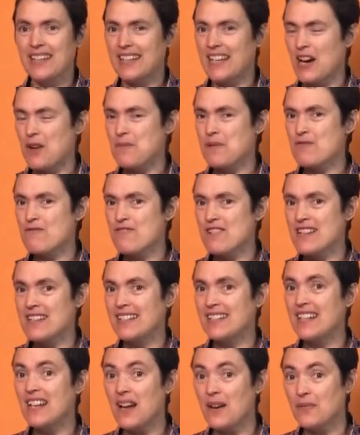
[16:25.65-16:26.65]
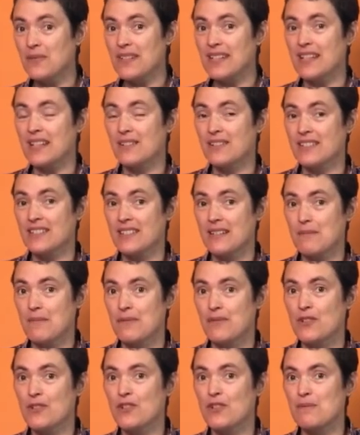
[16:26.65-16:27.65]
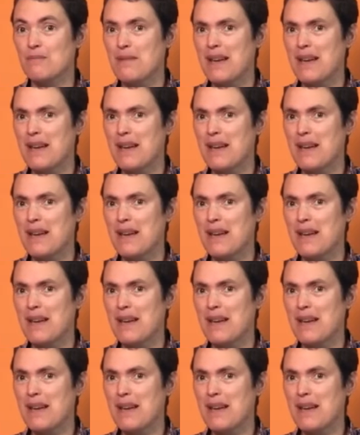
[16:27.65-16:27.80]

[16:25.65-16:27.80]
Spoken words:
Now it would be really lovely if some of you could